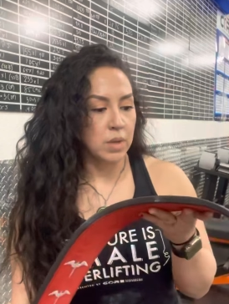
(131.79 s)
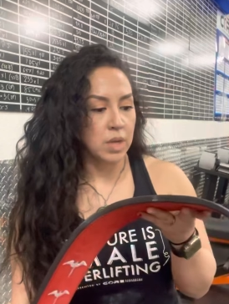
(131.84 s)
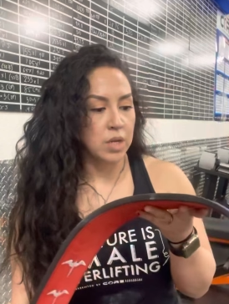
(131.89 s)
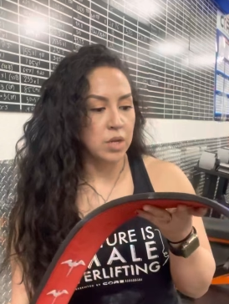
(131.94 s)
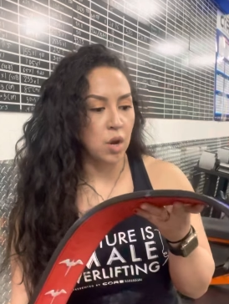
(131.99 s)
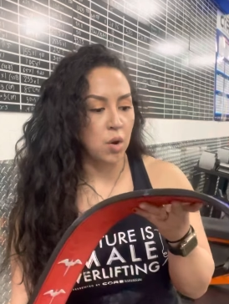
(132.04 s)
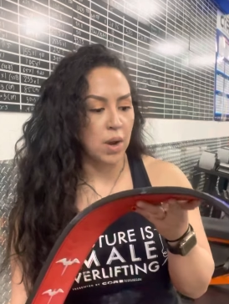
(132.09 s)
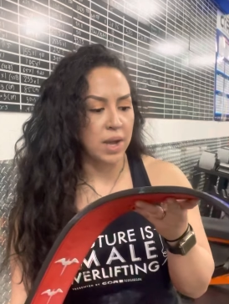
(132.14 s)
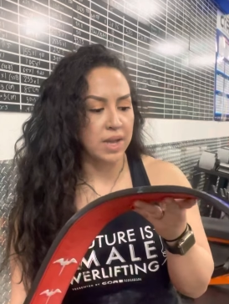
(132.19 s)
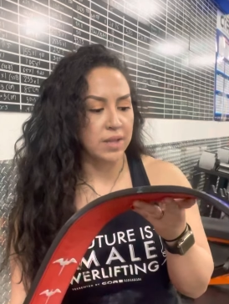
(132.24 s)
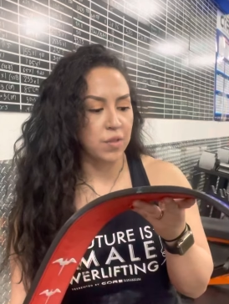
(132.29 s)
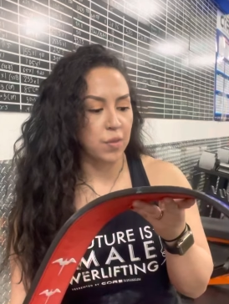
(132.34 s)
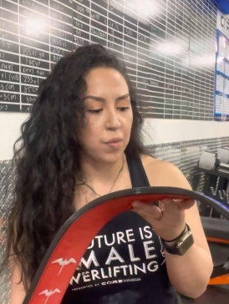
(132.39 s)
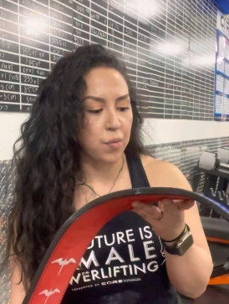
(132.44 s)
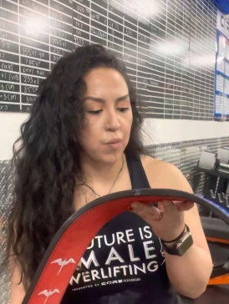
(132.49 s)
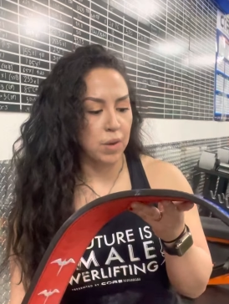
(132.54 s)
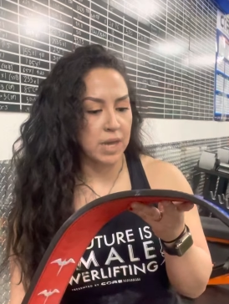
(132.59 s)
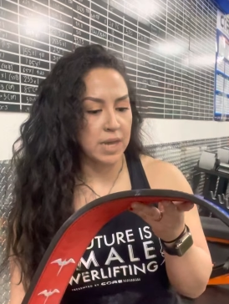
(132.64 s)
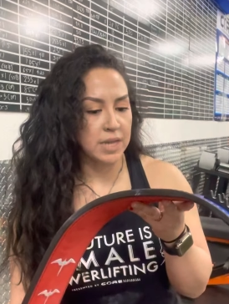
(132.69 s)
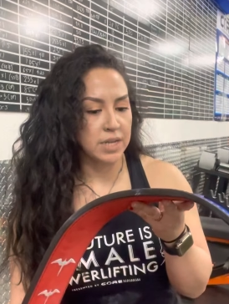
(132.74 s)
got the
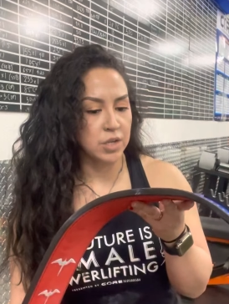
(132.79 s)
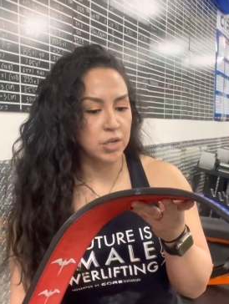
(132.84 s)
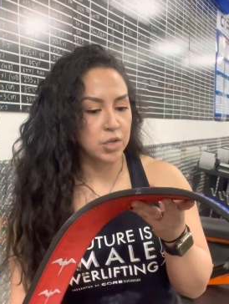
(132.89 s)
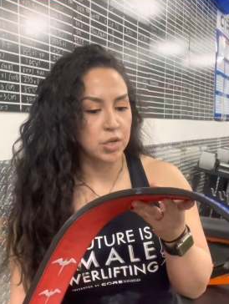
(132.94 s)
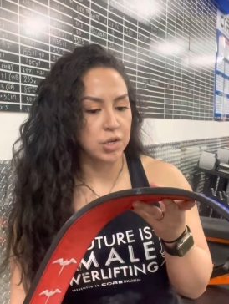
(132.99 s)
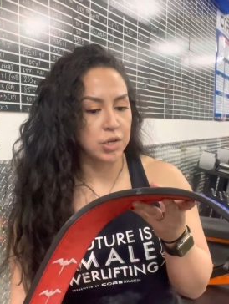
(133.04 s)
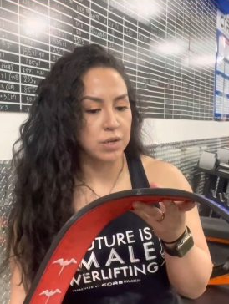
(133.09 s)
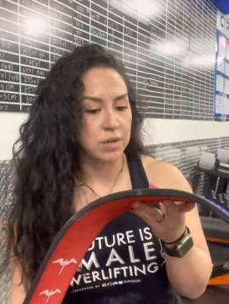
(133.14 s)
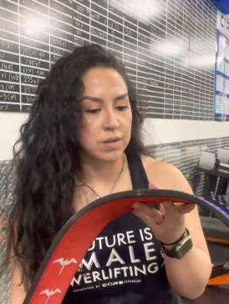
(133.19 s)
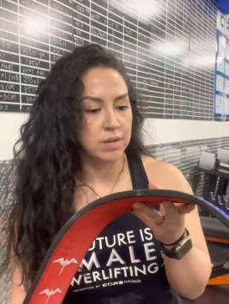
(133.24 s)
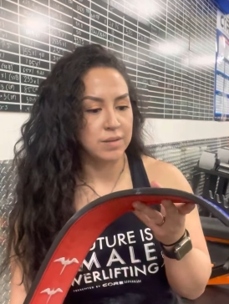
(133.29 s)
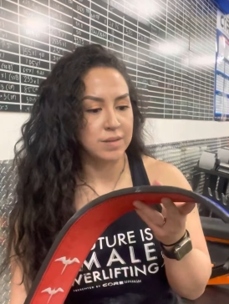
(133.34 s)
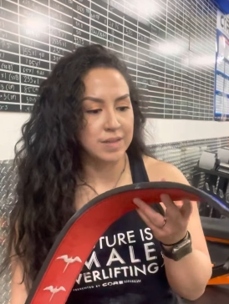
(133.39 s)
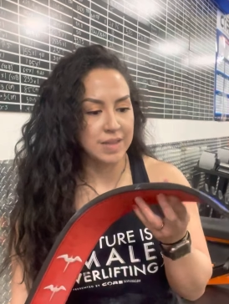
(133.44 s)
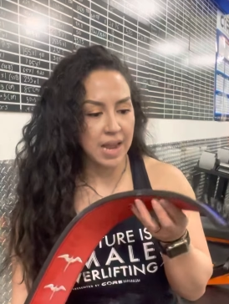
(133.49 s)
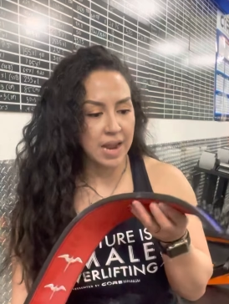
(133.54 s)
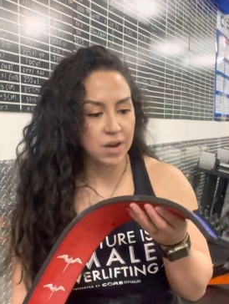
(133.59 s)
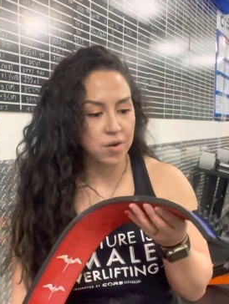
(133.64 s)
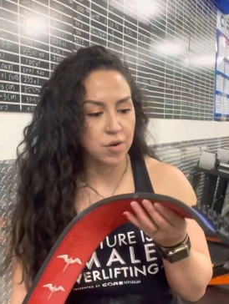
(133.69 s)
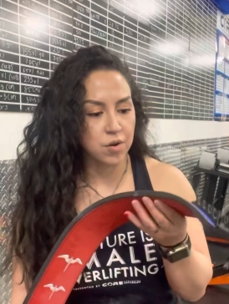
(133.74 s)
3-inch
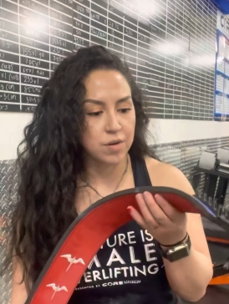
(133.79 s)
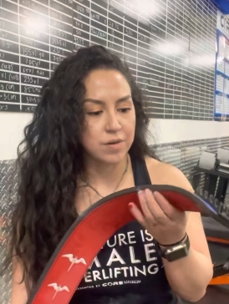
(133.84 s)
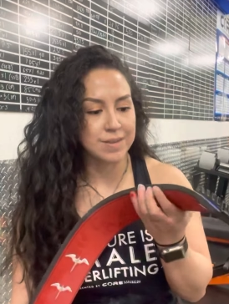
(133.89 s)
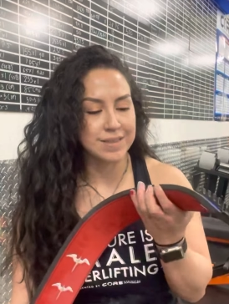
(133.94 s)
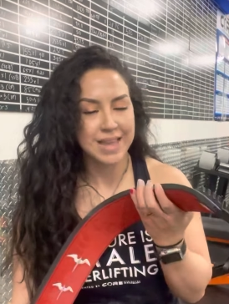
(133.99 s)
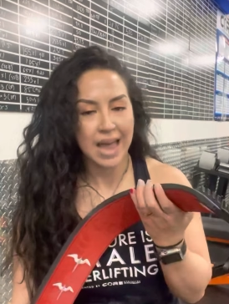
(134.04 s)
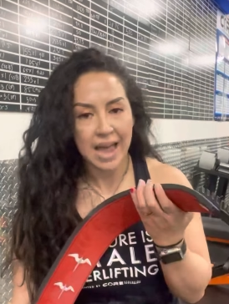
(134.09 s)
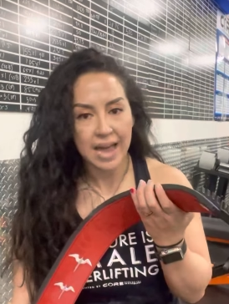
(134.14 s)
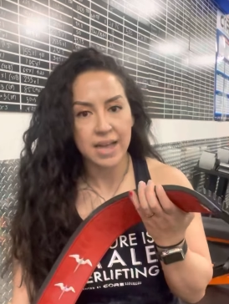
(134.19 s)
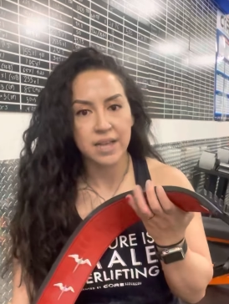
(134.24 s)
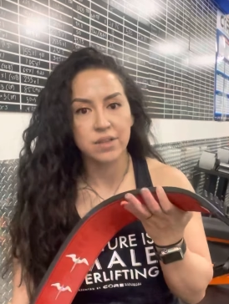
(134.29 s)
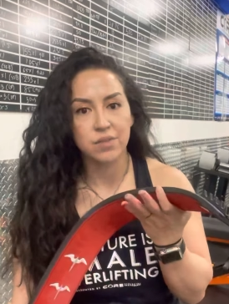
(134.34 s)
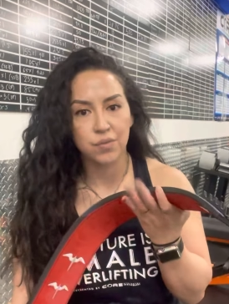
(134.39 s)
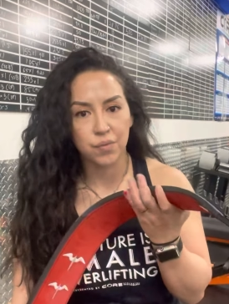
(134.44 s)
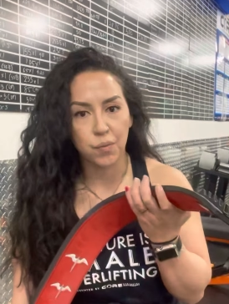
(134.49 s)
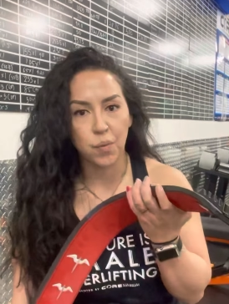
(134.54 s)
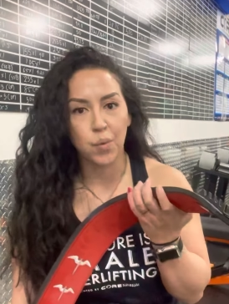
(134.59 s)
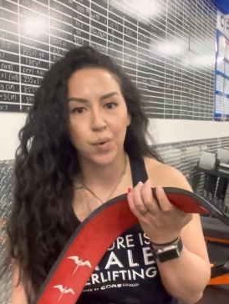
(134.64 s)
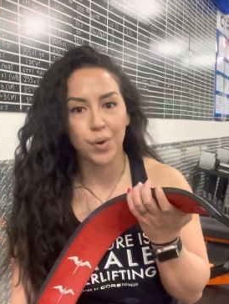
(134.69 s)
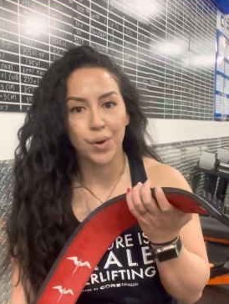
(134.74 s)
standard size
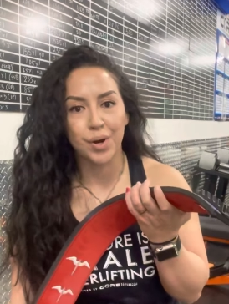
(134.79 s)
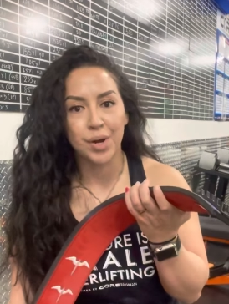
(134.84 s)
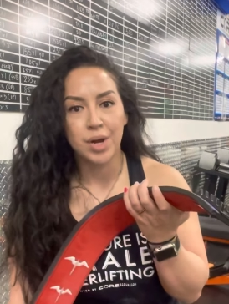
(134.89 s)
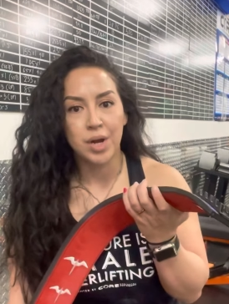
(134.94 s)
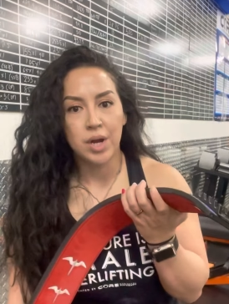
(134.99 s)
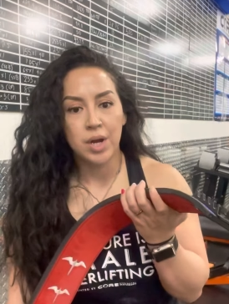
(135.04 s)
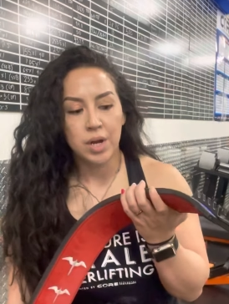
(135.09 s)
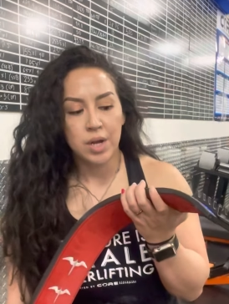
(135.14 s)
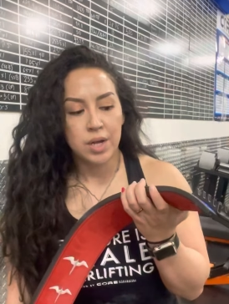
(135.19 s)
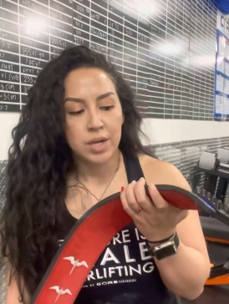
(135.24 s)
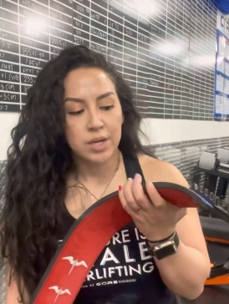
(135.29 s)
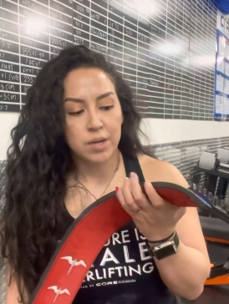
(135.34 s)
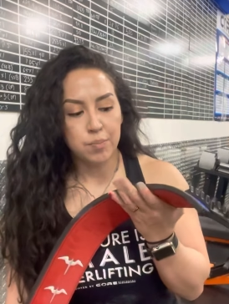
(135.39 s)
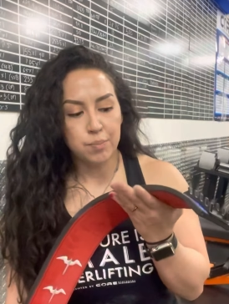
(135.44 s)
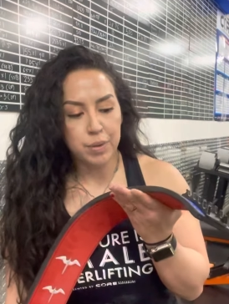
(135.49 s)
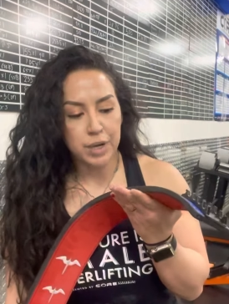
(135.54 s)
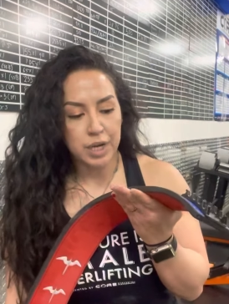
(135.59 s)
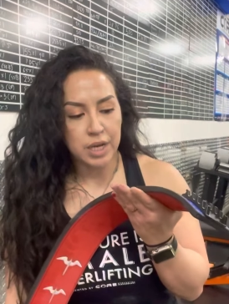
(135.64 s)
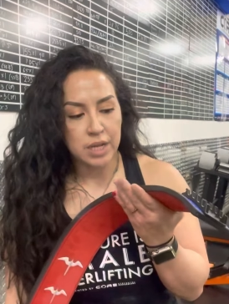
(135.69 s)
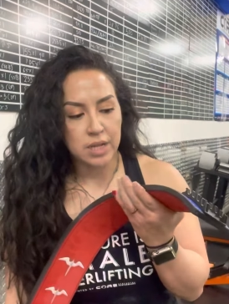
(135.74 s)
for
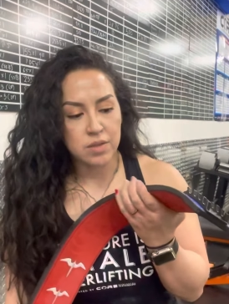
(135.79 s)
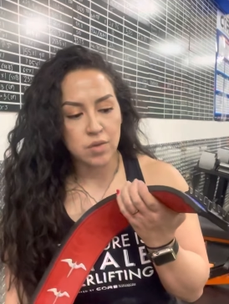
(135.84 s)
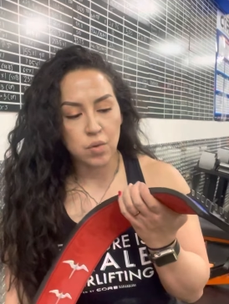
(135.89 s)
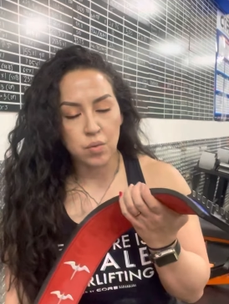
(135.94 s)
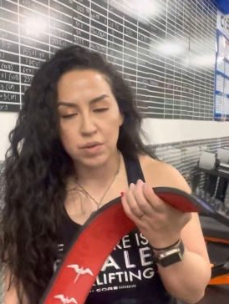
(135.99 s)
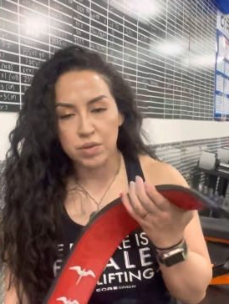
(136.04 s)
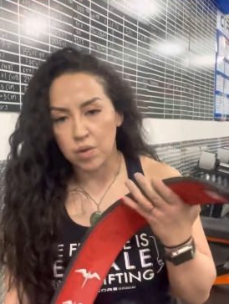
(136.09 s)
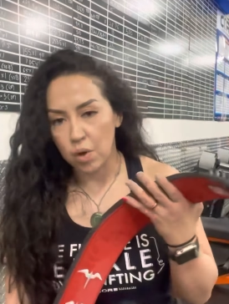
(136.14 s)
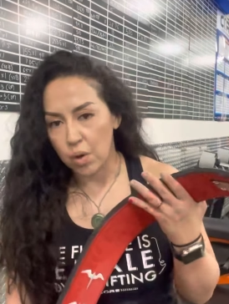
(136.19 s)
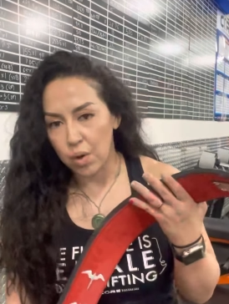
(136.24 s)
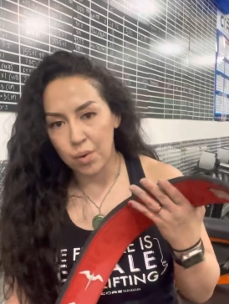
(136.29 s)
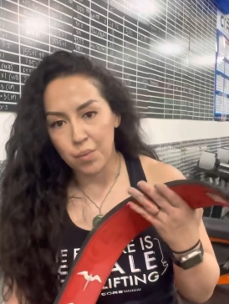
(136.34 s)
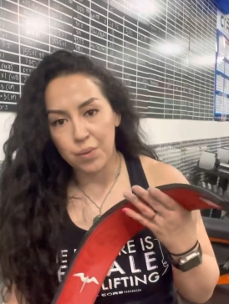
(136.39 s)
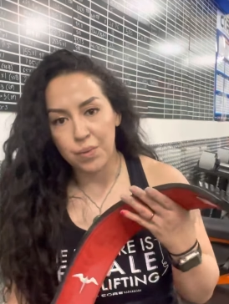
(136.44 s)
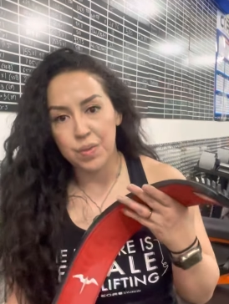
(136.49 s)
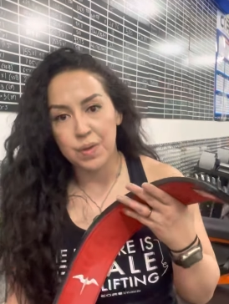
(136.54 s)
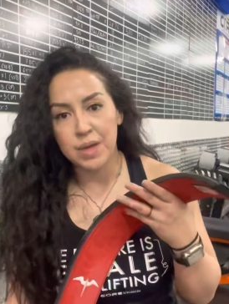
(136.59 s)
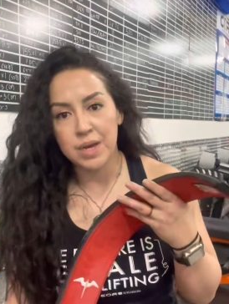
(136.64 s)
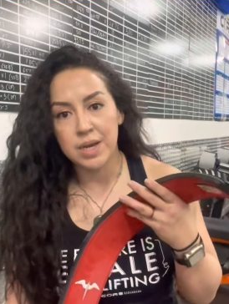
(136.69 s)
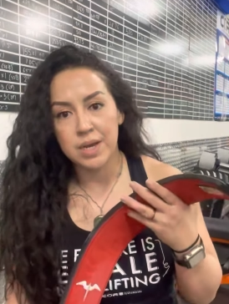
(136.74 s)
competing. So it's all
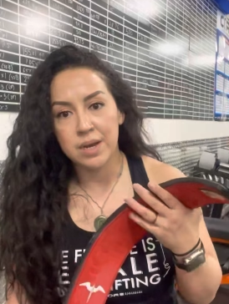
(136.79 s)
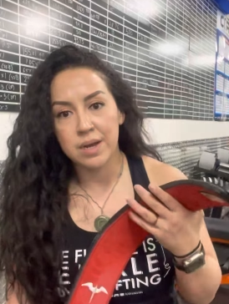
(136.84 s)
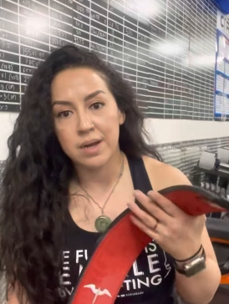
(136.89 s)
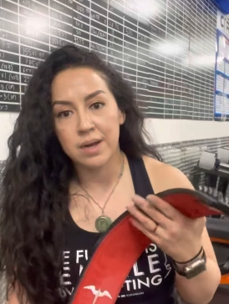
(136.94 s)
within